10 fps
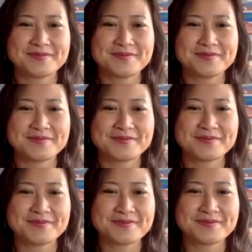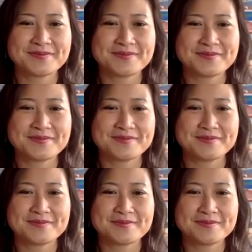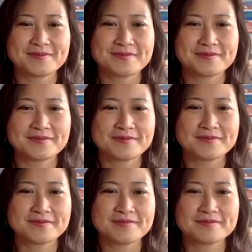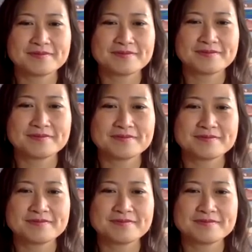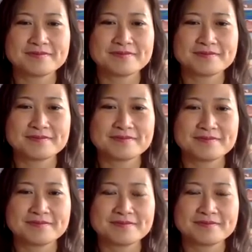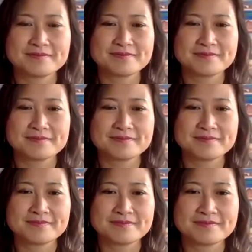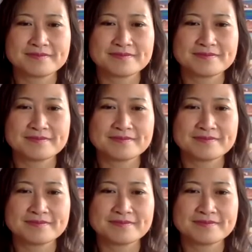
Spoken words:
[no speech]